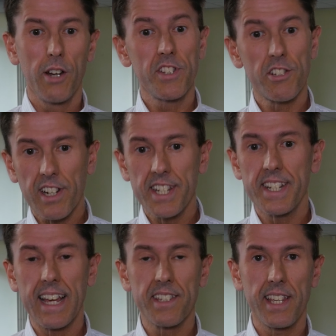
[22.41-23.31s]
restricted
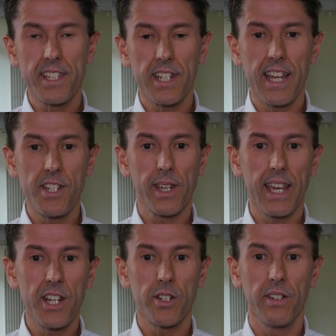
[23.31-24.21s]
access to
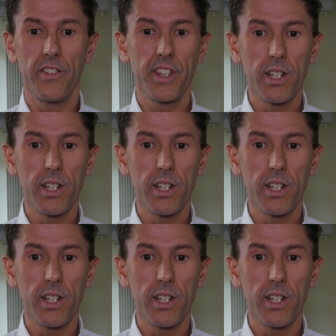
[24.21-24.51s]
education for